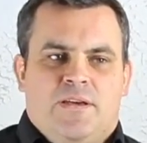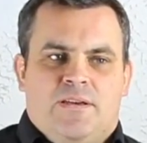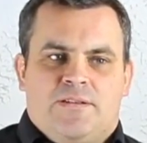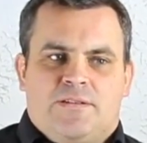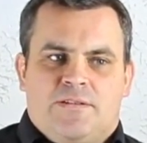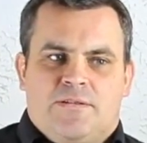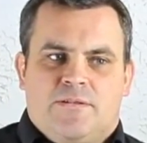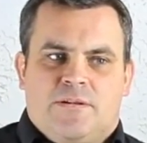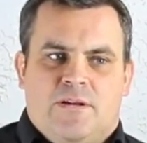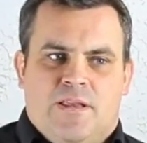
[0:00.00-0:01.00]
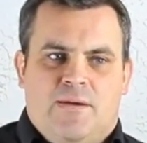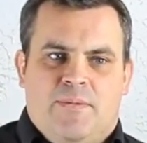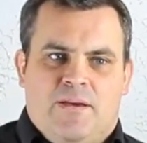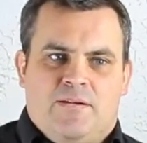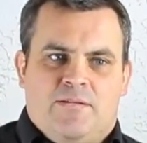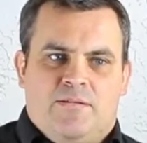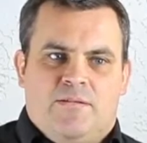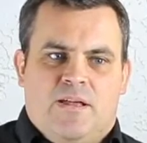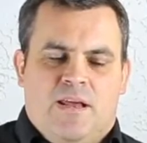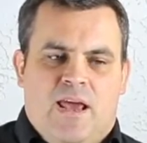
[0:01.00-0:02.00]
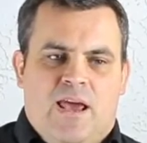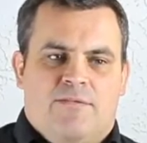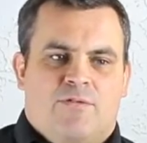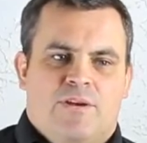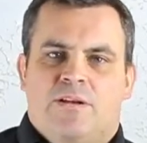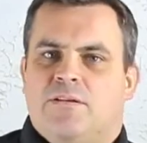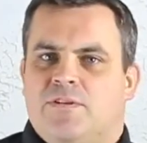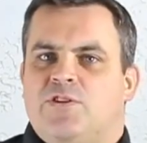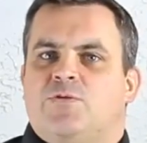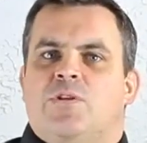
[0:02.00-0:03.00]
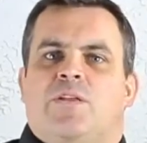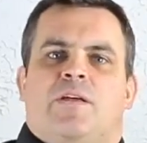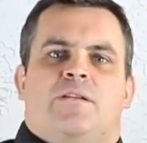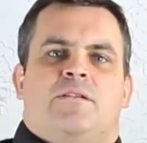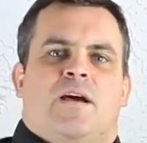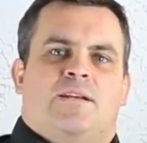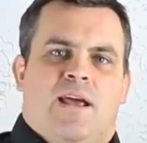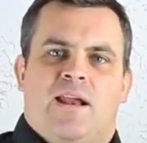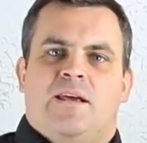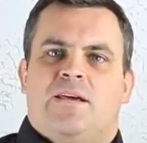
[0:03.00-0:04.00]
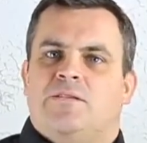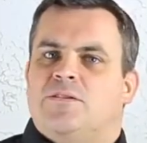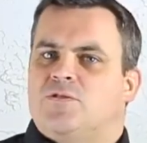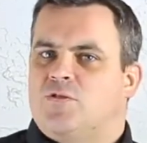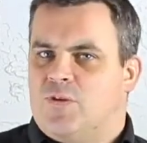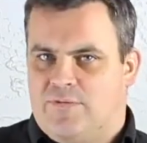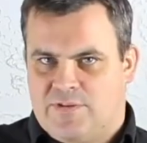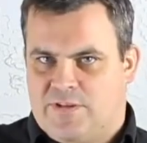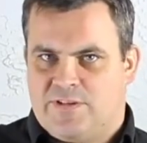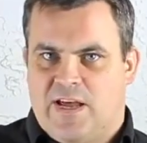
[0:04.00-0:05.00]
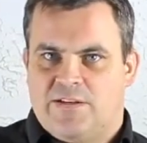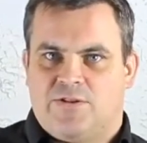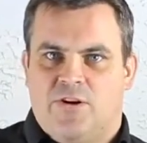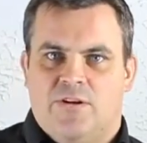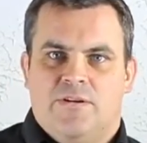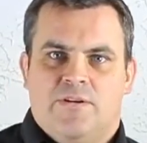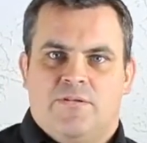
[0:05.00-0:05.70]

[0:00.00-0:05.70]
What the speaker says: is claiming that every individual on the Titanic in this grievous disaster